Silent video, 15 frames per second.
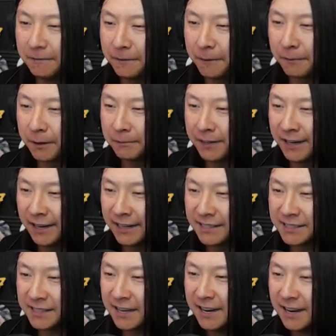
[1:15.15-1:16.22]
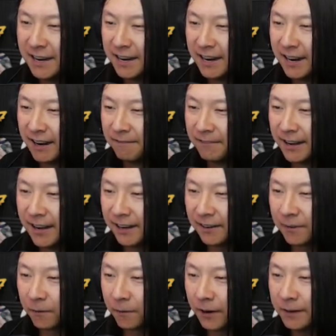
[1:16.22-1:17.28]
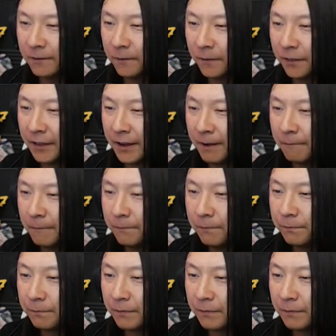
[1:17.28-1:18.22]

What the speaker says: if I'm going to be honest. I'm not great with them,